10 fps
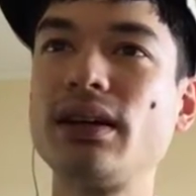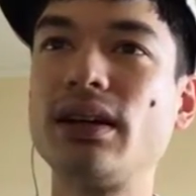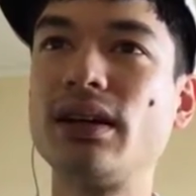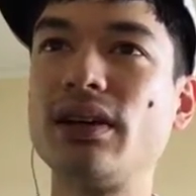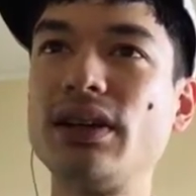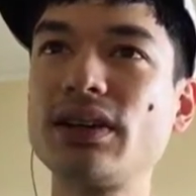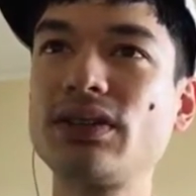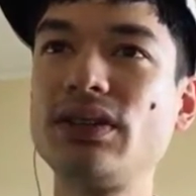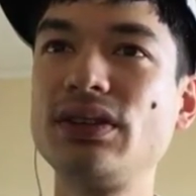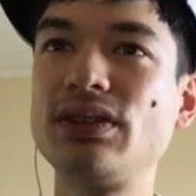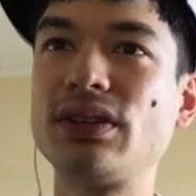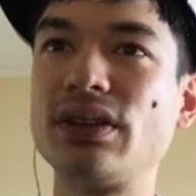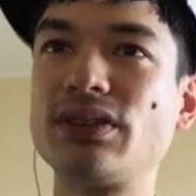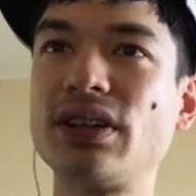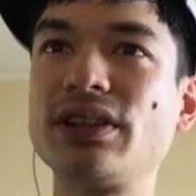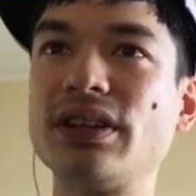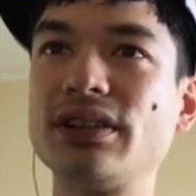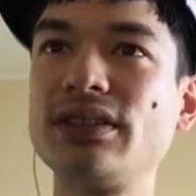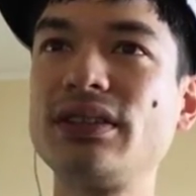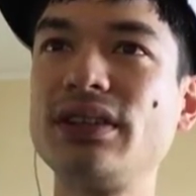Uh, next is uh,
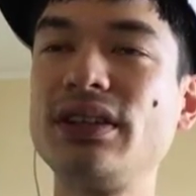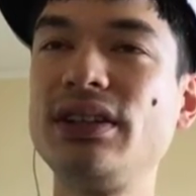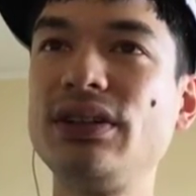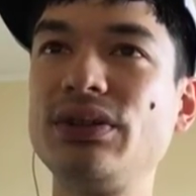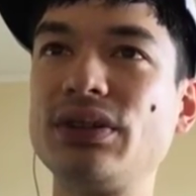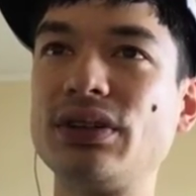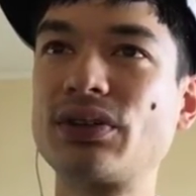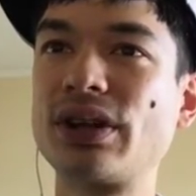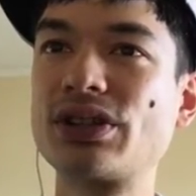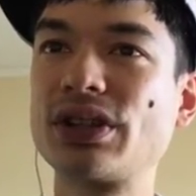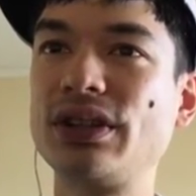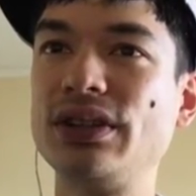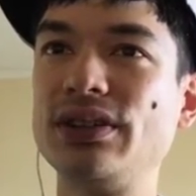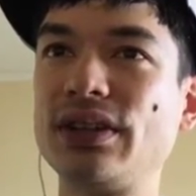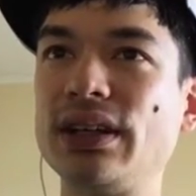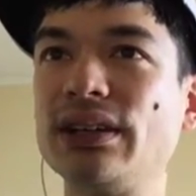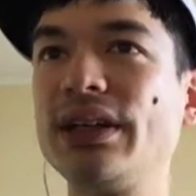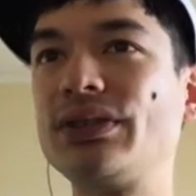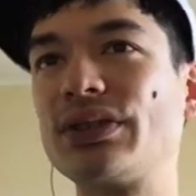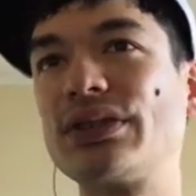Satan. His uh, strike shot is a
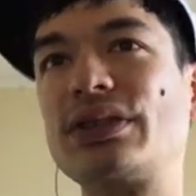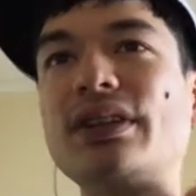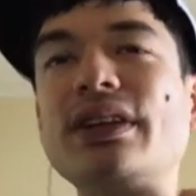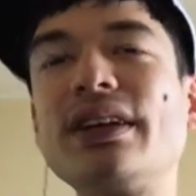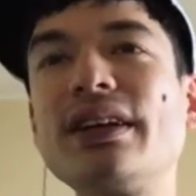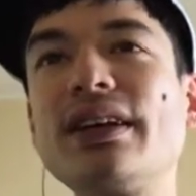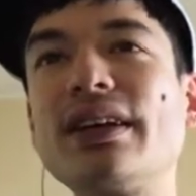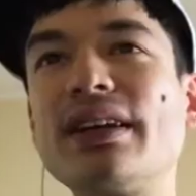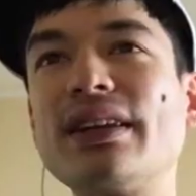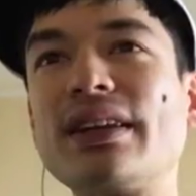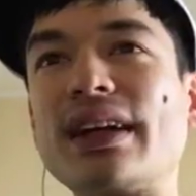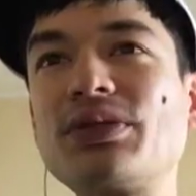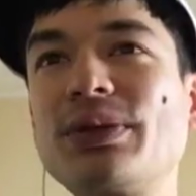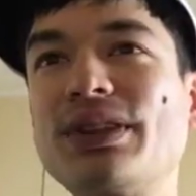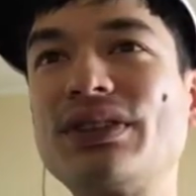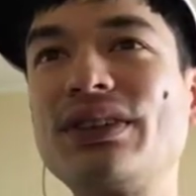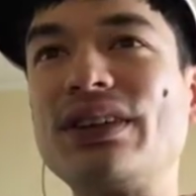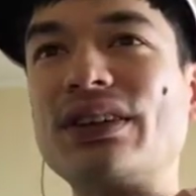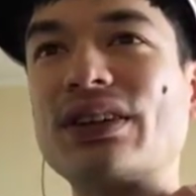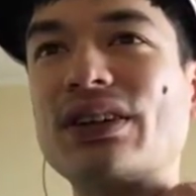laser. And then as we can
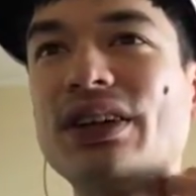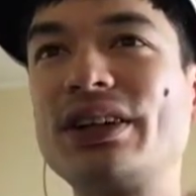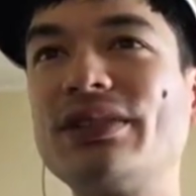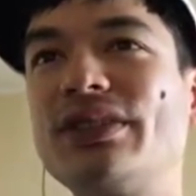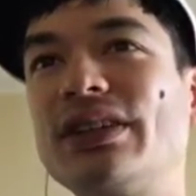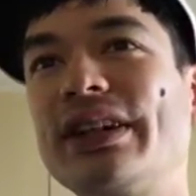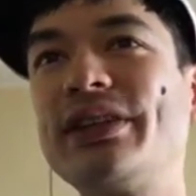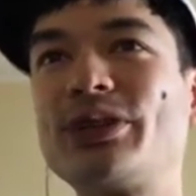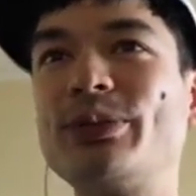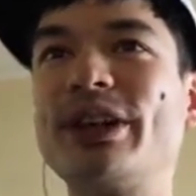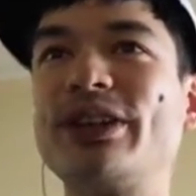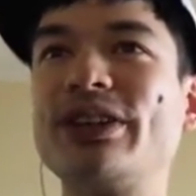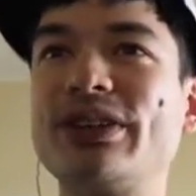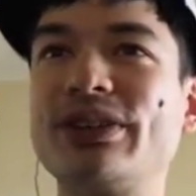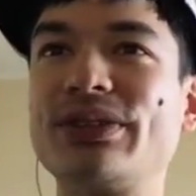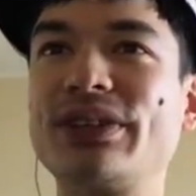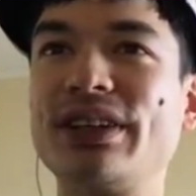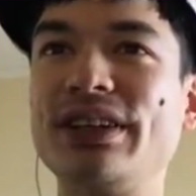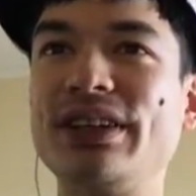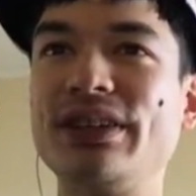see, there are a lot of uh, laser barriers
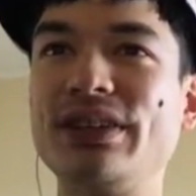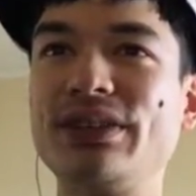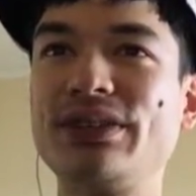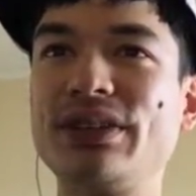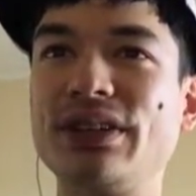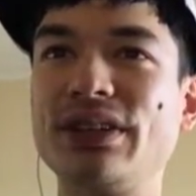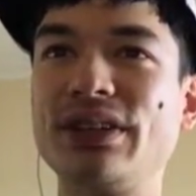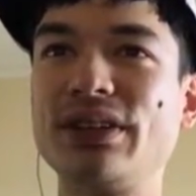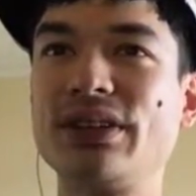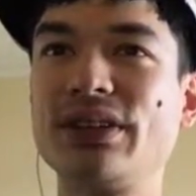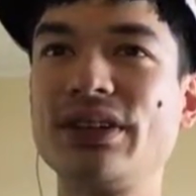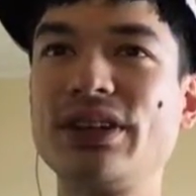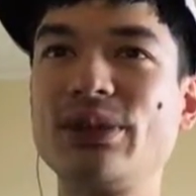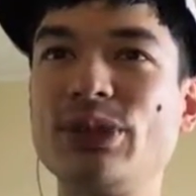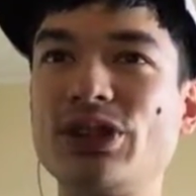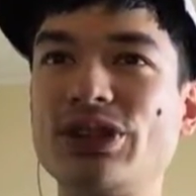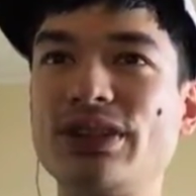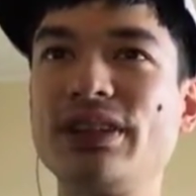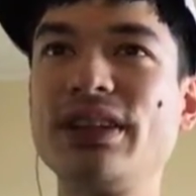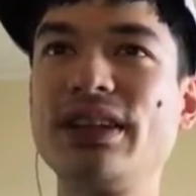uh, in this
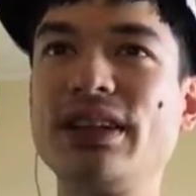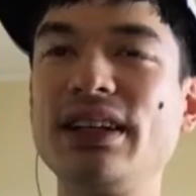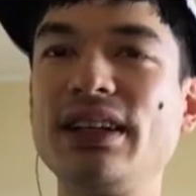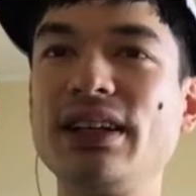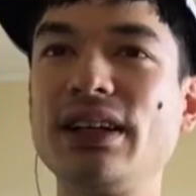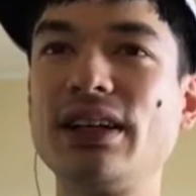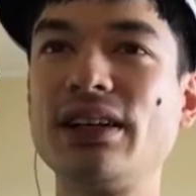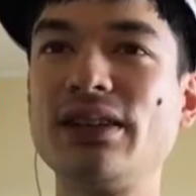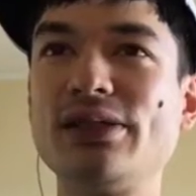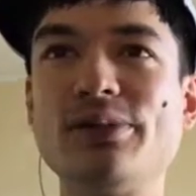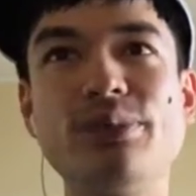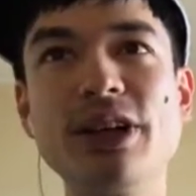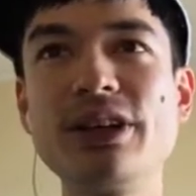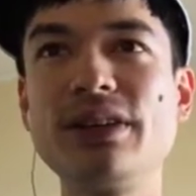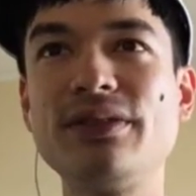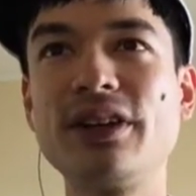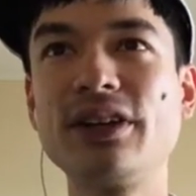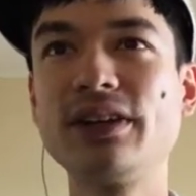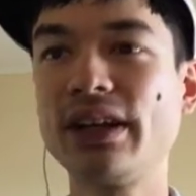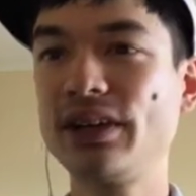mission. Um, but in the
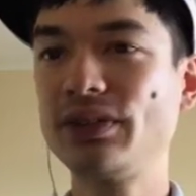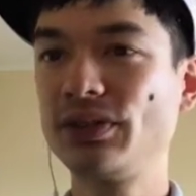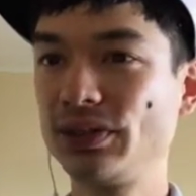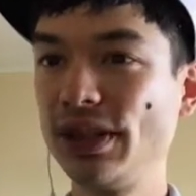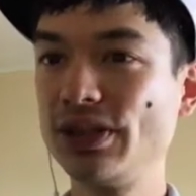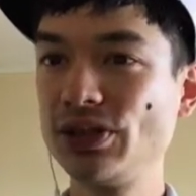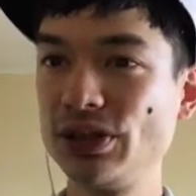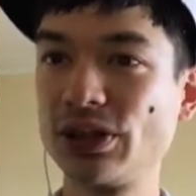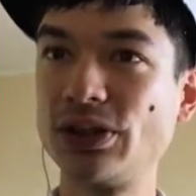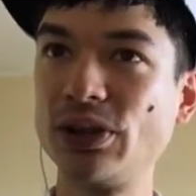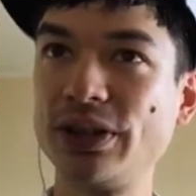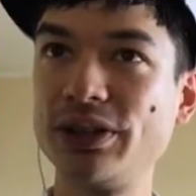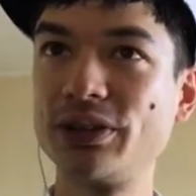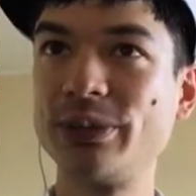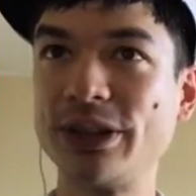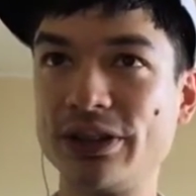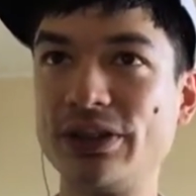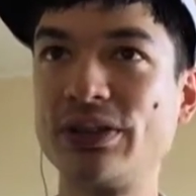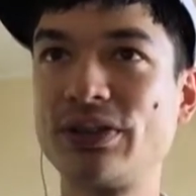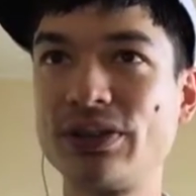very last stage, there are no laser
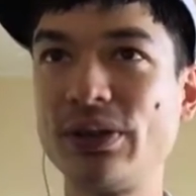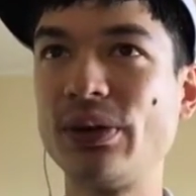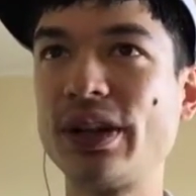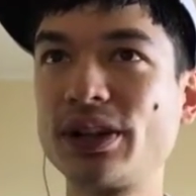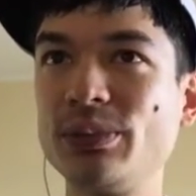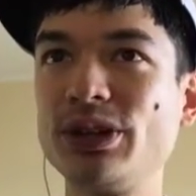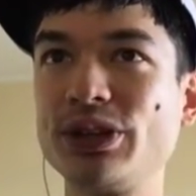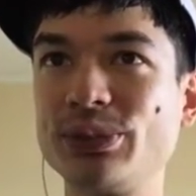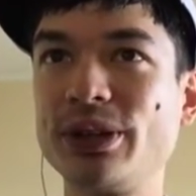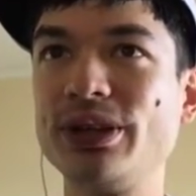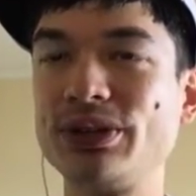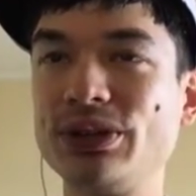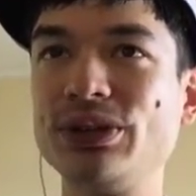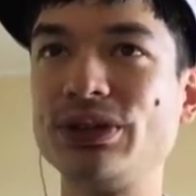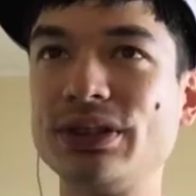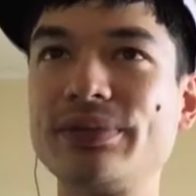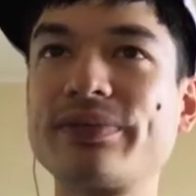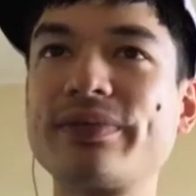barriers, so that can be a good place to use it.